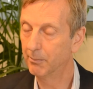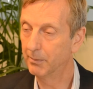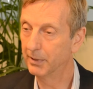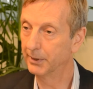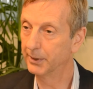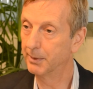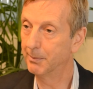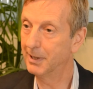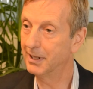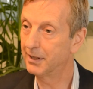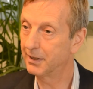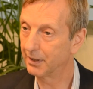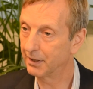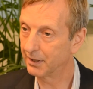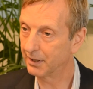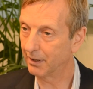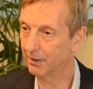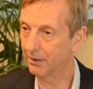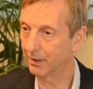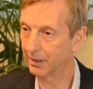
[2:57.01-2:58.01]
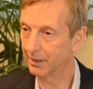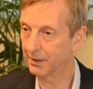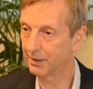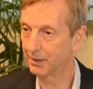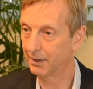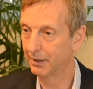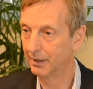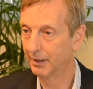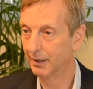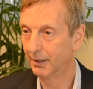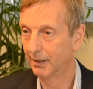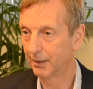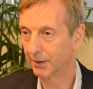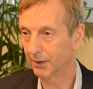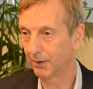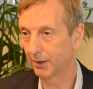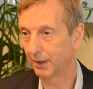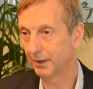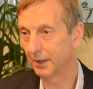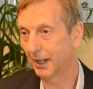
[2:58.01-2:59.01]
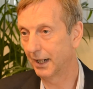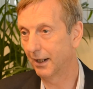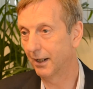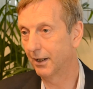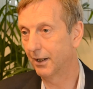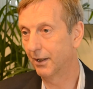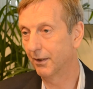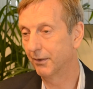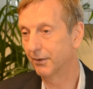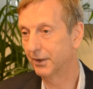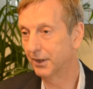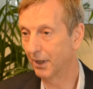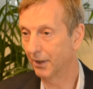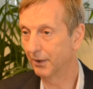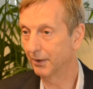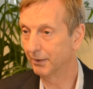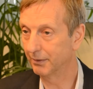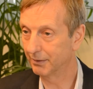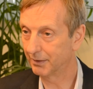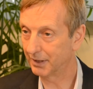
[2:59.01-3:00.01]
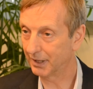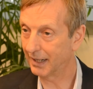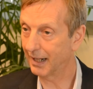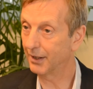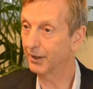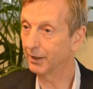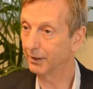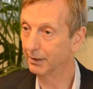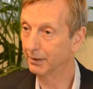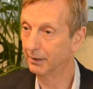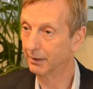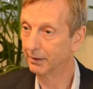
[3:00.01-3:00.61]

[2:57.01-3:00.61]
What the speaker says: build them into the targets so that they are done together.